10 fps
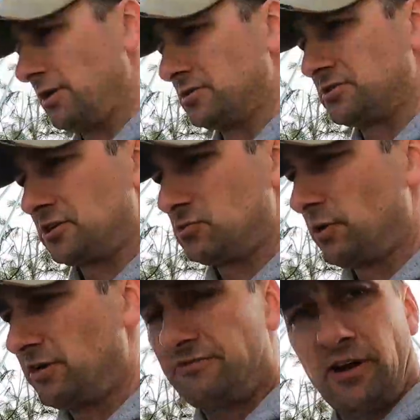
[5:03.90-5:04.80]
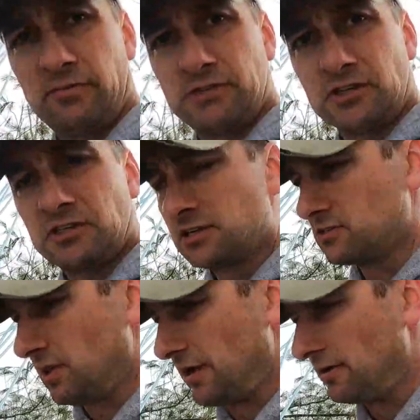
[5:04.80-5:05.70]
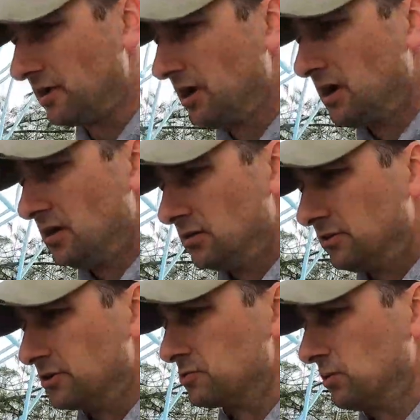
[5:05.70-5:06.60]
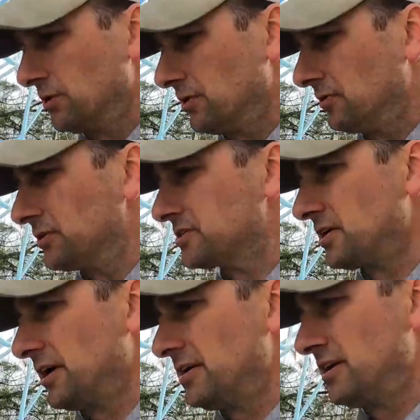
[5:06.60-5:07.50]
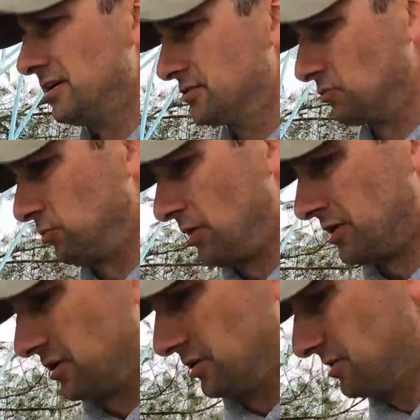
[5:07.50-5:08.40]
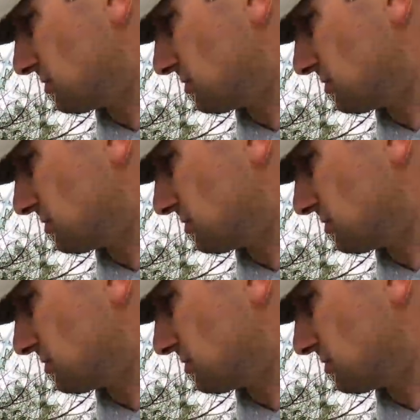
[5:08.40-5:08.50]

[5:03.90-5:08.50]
6-way 5/16 ladder. This one on this side, it's running good.